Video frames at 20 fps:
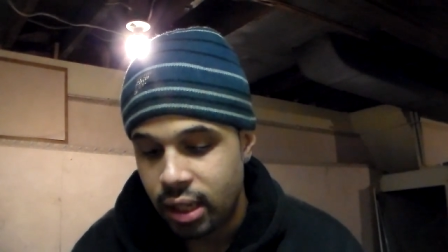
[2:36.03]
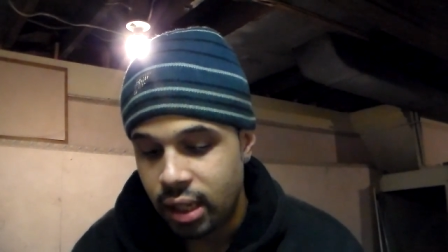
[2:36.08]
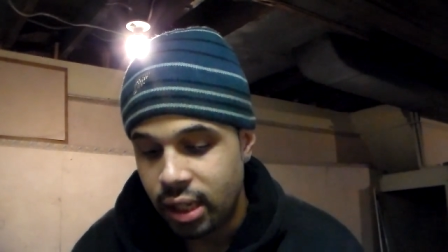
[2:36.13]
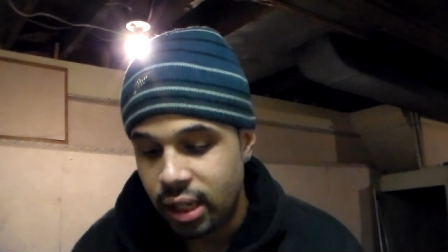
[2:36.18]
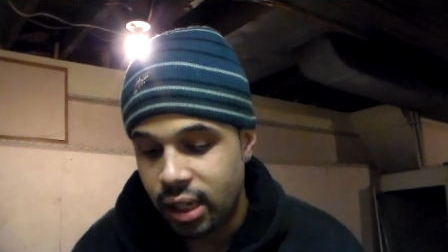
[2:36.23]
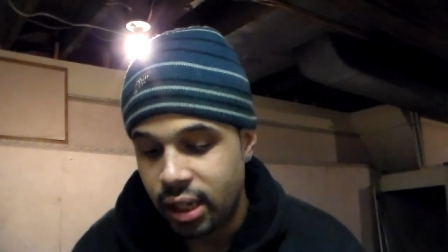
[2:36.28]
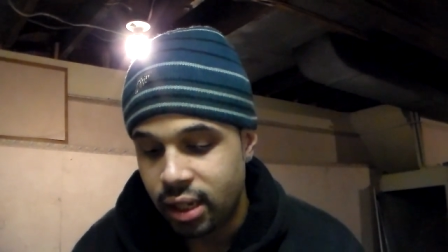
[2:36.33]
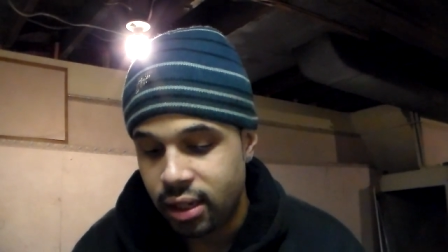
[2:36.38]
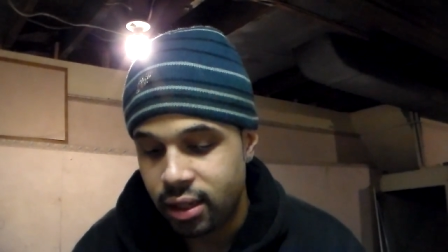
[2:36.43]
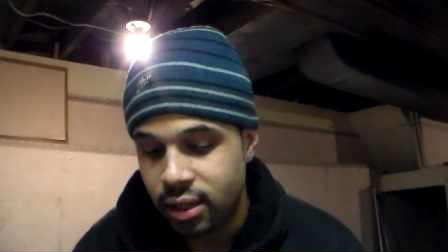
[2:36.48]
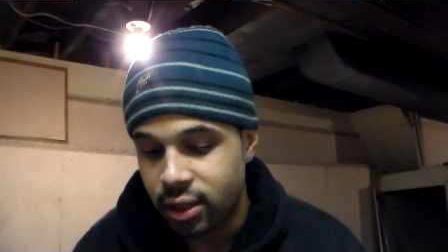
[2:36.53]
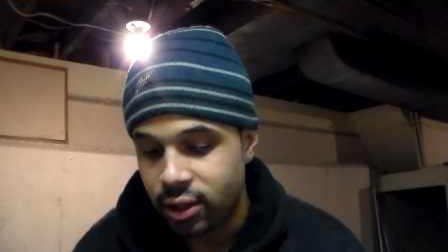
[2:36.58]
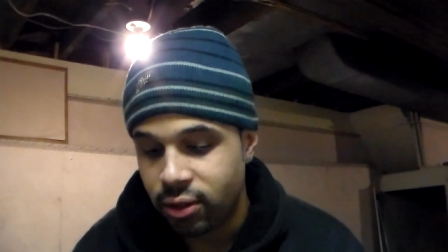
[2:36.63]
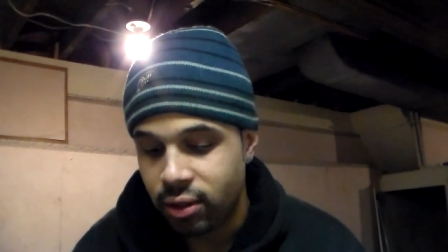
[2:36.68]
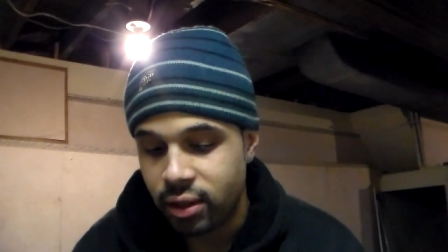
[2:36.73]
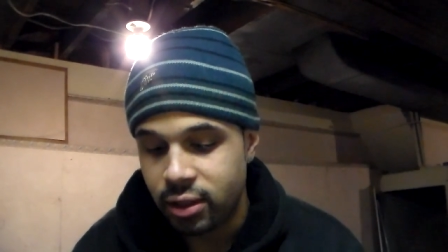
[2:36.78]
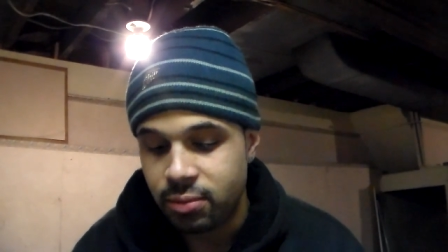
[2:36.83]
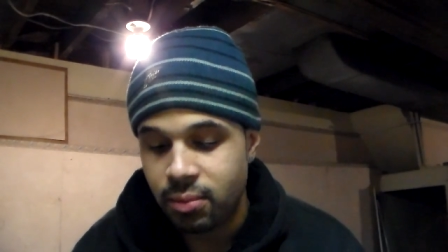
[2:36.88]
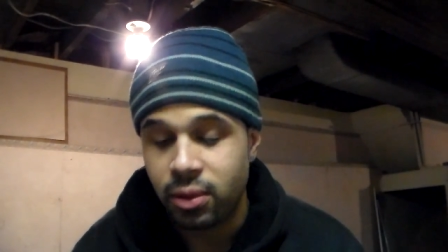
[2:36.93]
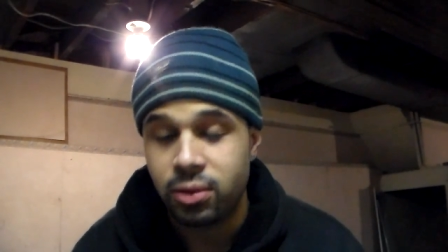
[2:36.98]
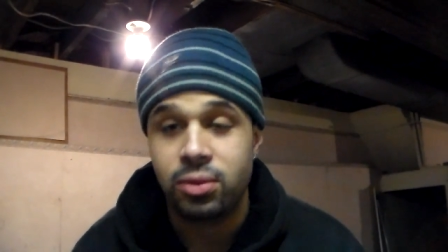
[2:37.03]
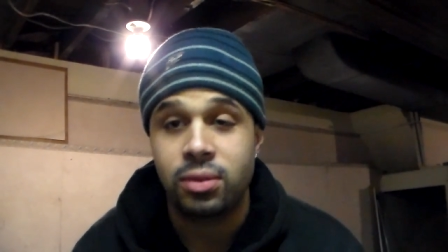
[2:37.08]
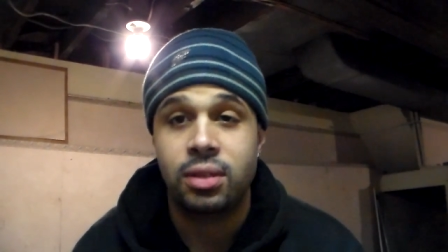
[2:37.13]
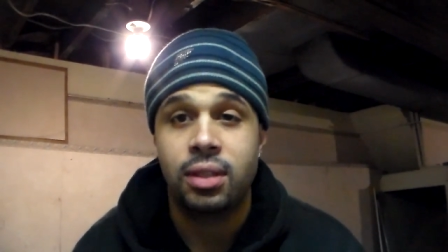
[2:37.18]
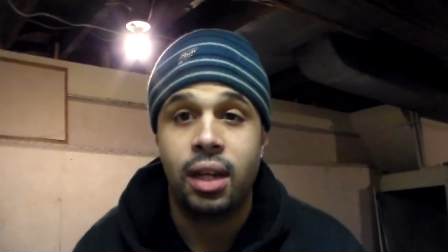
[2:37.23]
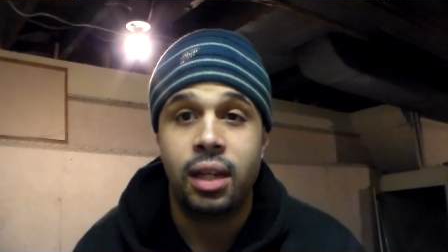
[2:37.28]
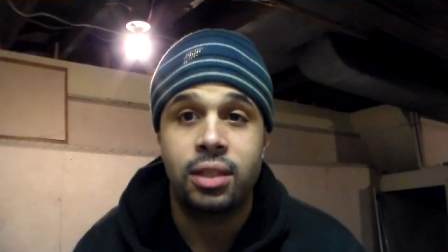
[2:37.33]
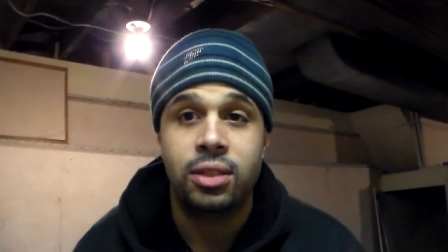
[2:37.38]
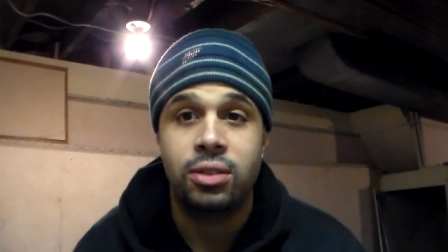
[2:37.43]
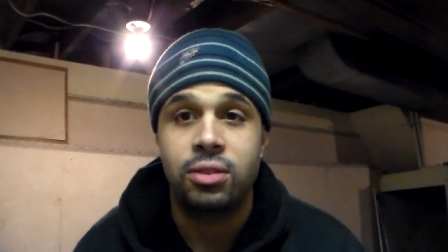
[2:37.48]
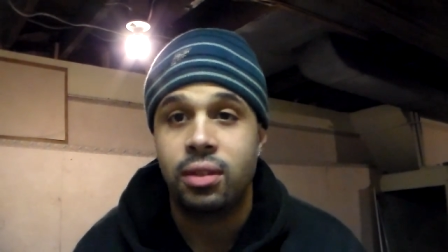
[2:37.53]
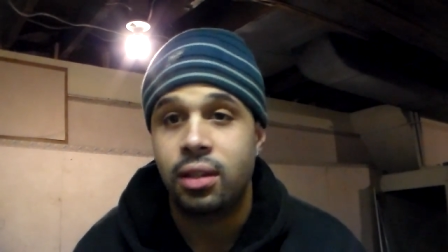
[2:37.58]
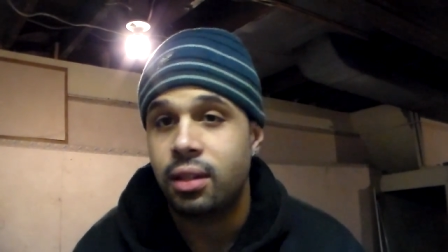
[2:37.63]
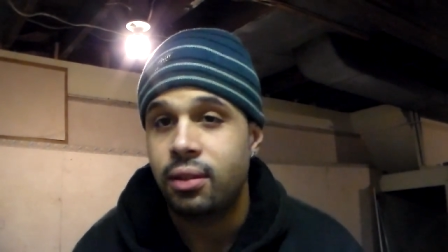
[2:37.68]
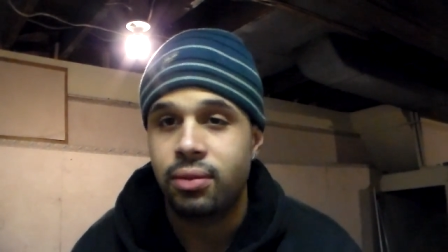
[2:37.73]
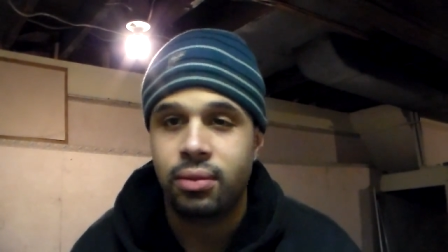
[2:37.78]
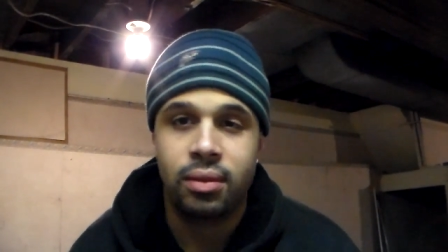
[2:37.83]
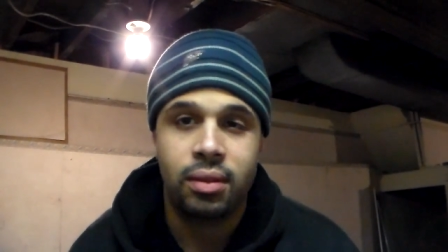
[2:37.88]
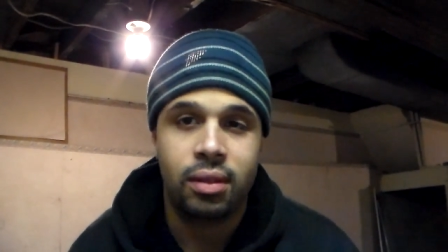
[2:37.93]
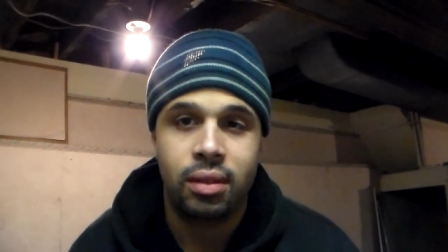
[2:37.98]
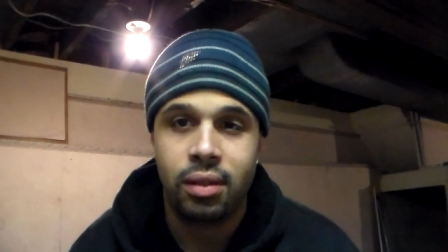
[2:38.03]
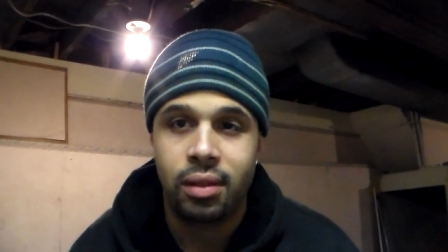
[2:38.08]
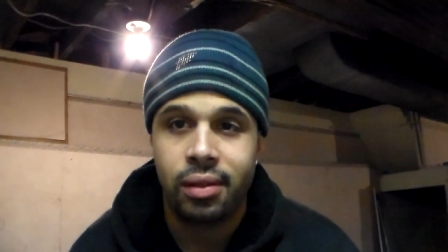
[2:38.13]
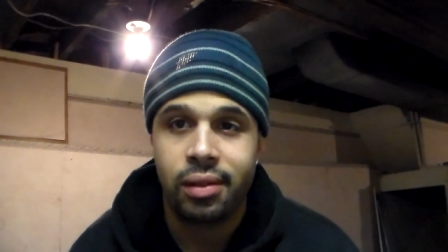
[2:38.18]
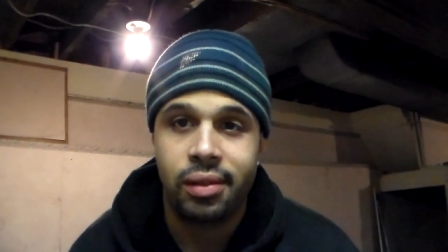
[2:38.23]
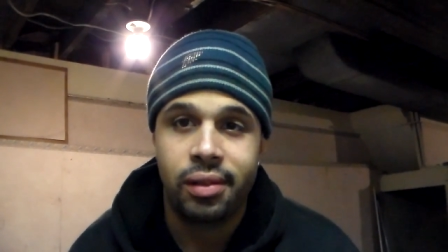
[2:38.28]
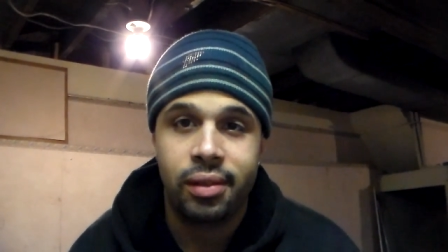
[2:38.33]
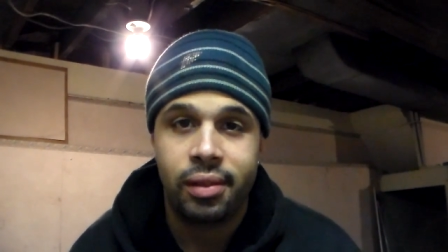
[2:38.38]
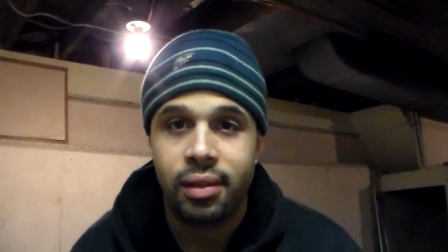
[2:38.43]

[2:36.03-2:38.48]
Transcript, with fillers: and increased muscle size and strength. Uh,